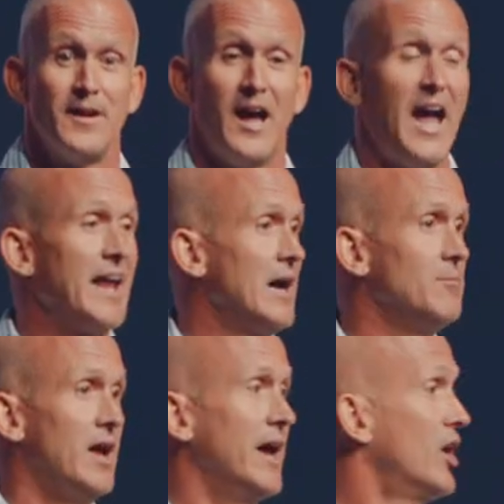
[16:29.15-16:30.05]
And I'm
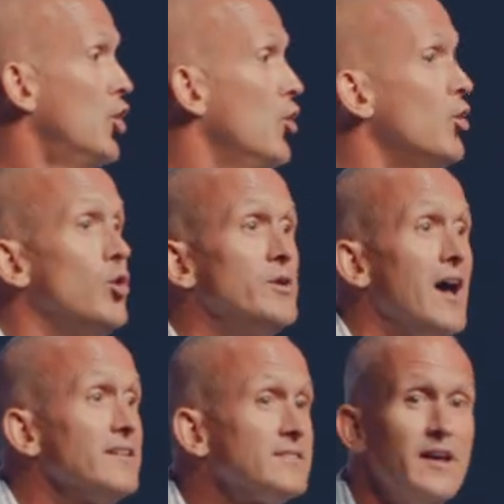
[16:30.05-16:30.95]
like, who
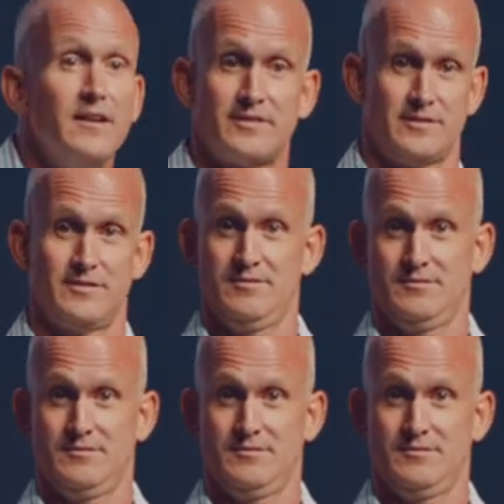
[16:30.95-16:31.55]
does this?